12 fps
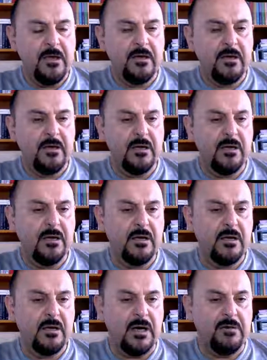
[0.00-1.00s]

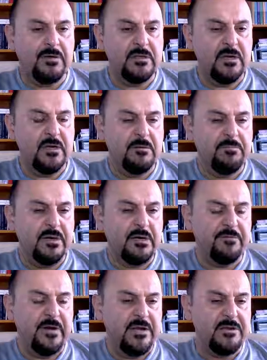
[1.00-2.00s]
I will
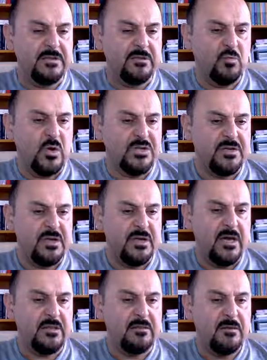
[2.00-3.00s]
paraphrase it once
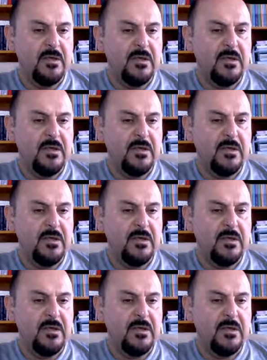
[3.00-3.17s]
again.